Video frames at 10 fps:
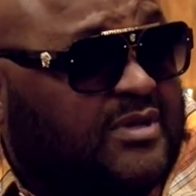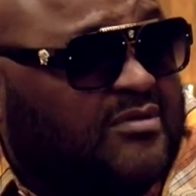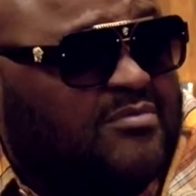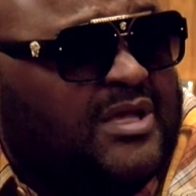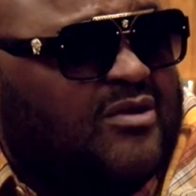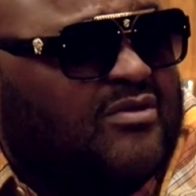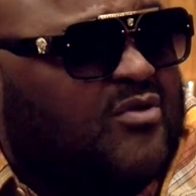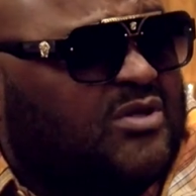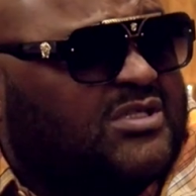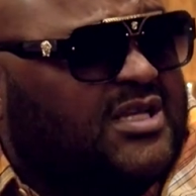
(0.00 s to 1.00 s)
I'm like, okay,
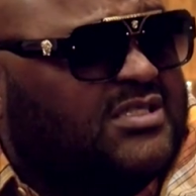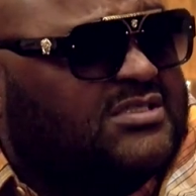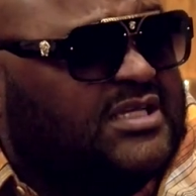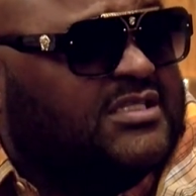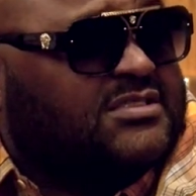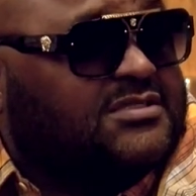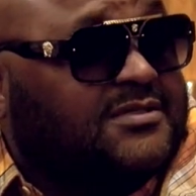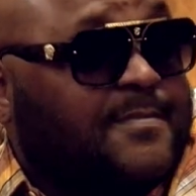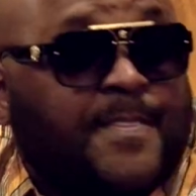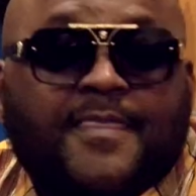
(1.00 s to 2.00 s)
what the hell is this?
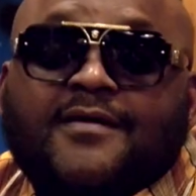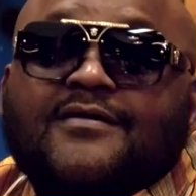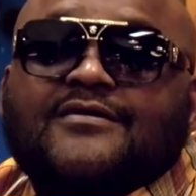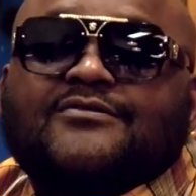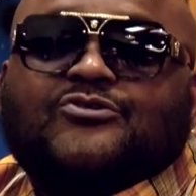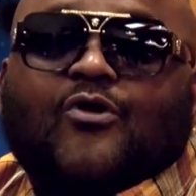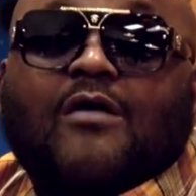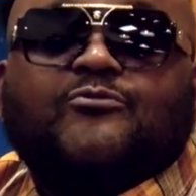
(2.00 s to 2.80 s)
So I'm